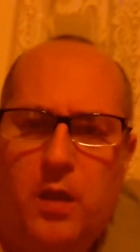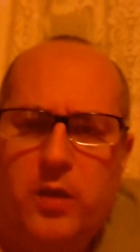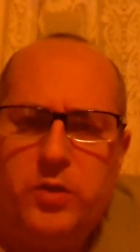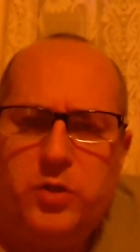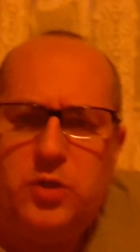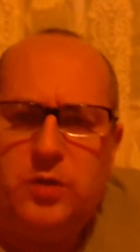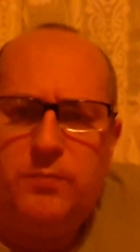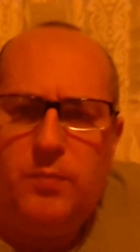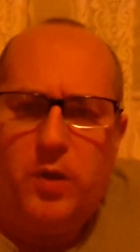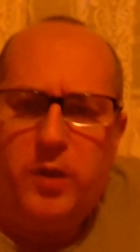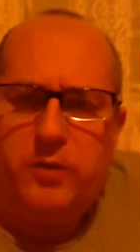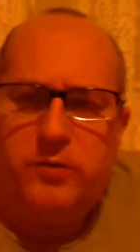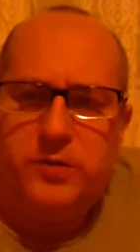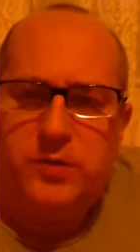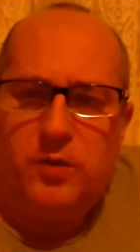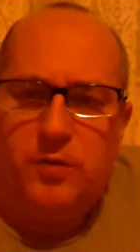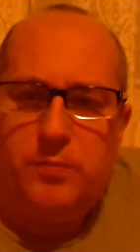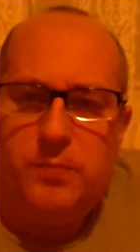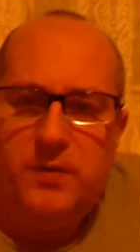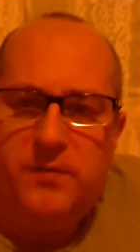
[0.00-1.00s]
should
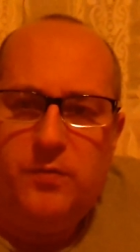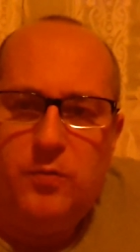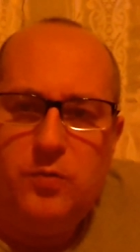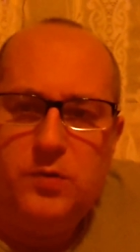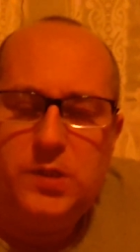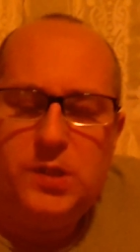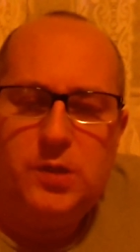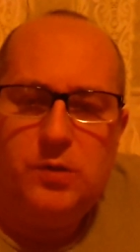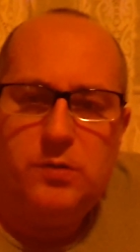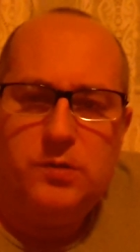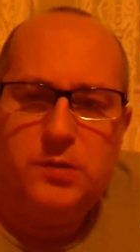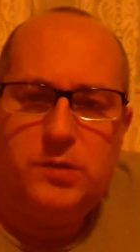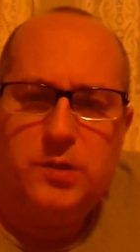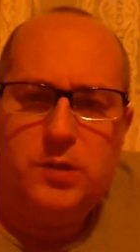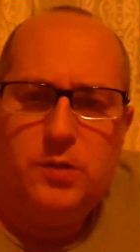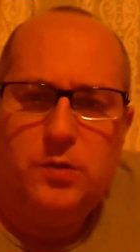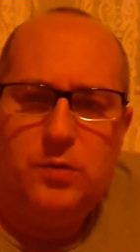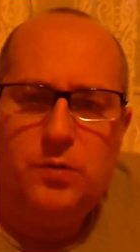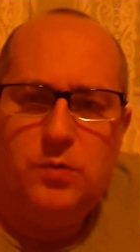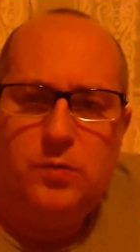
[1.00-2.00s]
Microsoft be forcing you
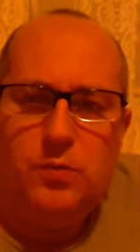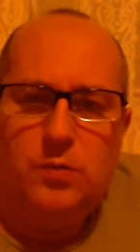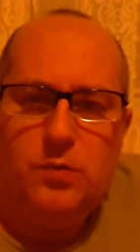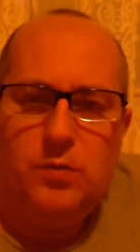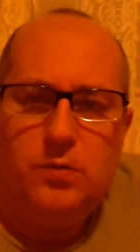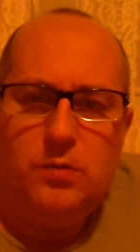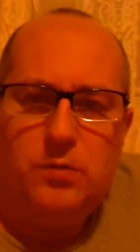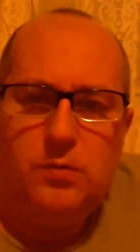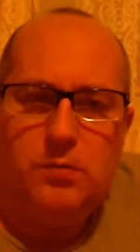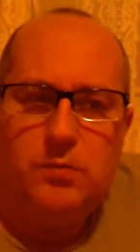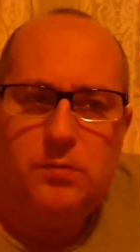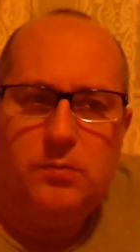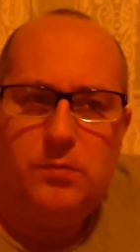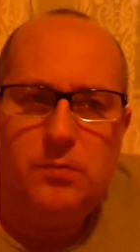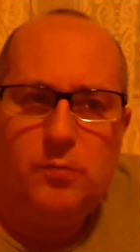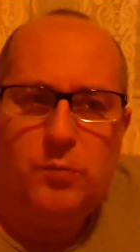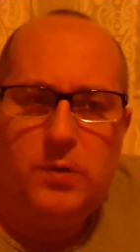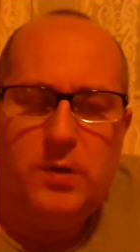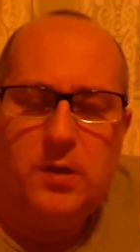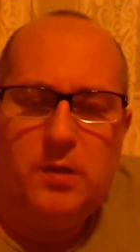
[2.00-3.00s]
onto
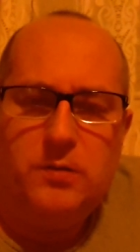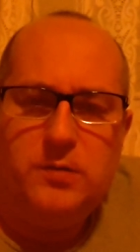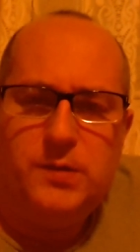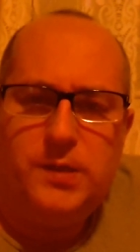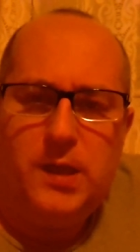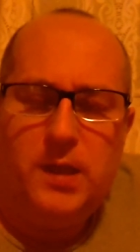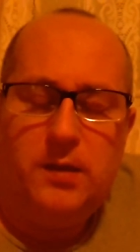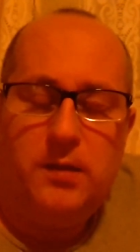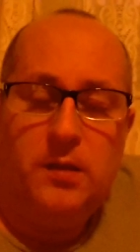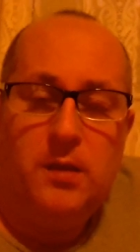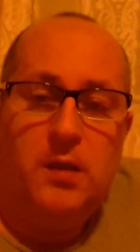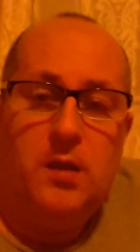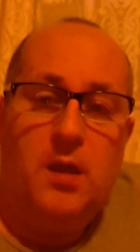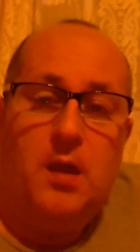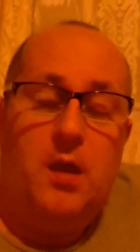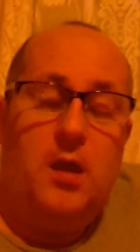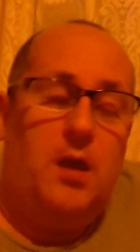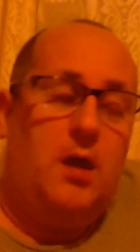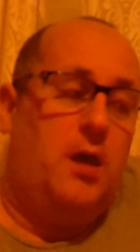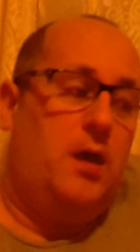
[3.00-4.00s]
Windows 10?
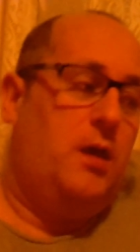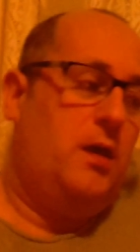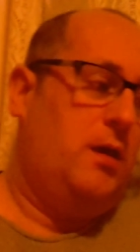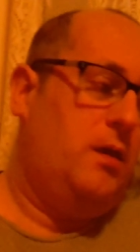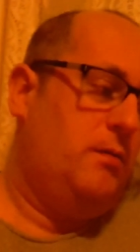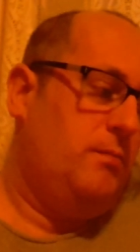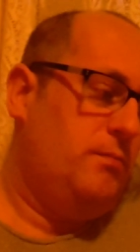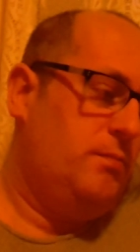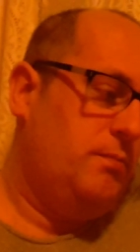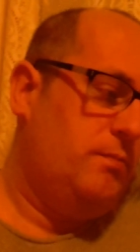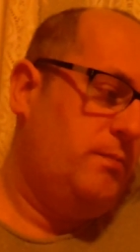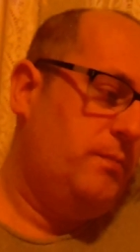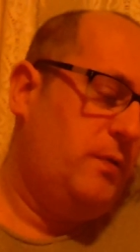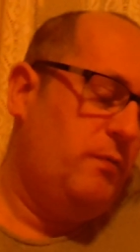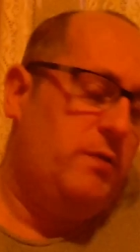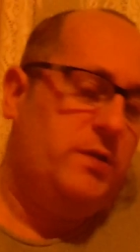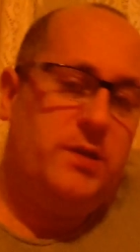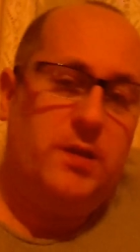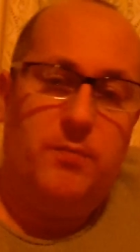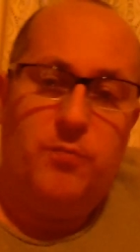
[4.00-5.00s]
Um, the
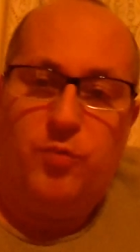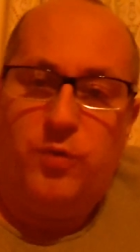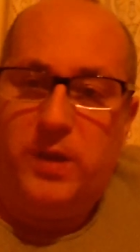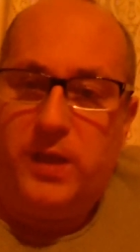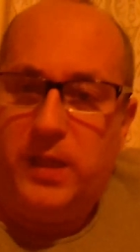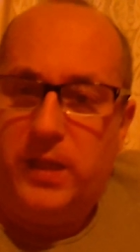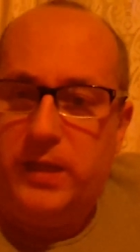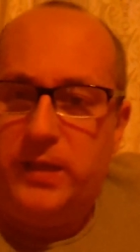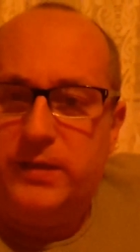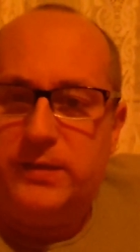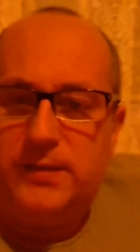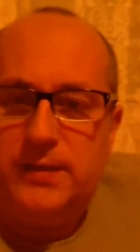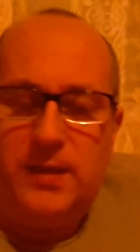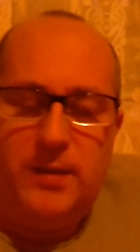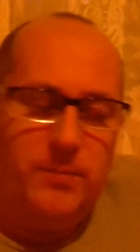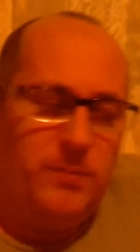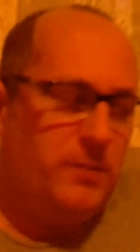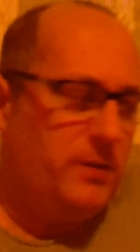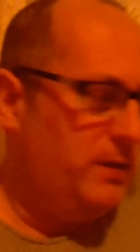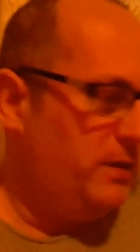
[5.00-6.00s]
reason I'm bringing this
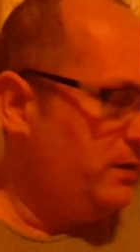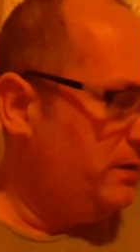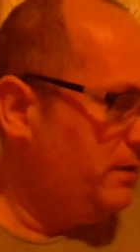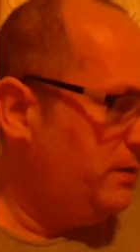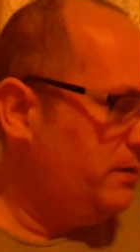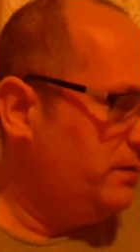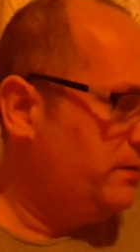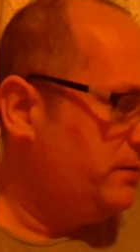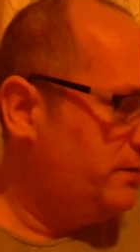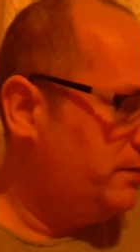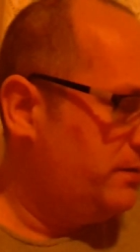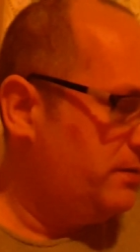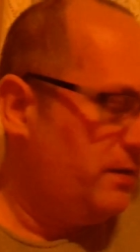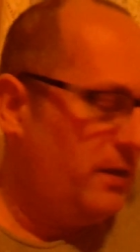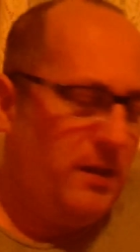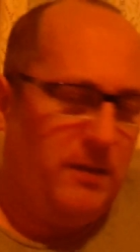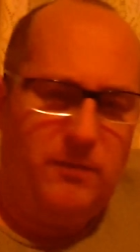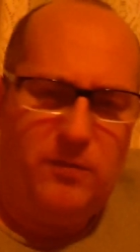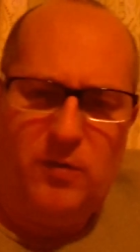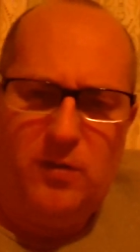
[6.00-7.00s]
up is
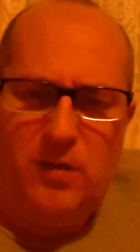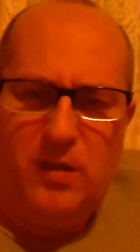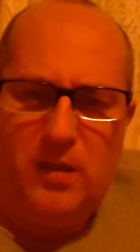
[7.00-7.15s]
I've got